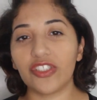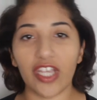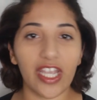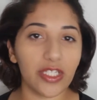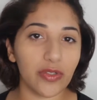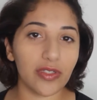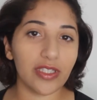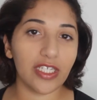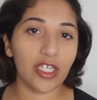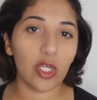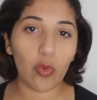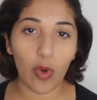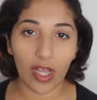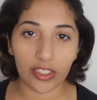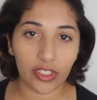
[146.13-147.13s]

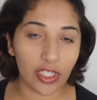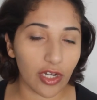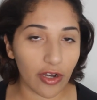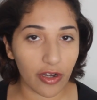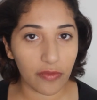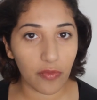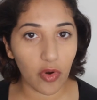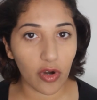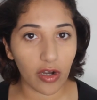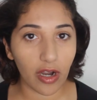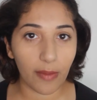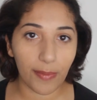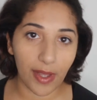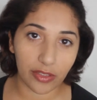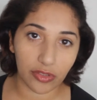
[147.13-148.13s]
genuinely want to learn more
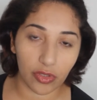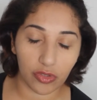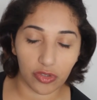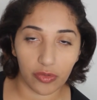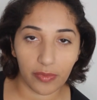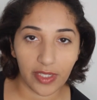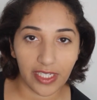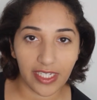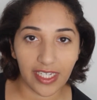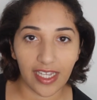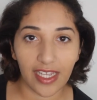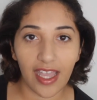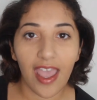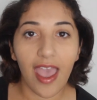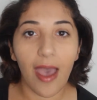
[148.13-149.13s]
about social
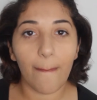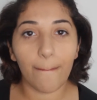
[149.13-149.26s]
media.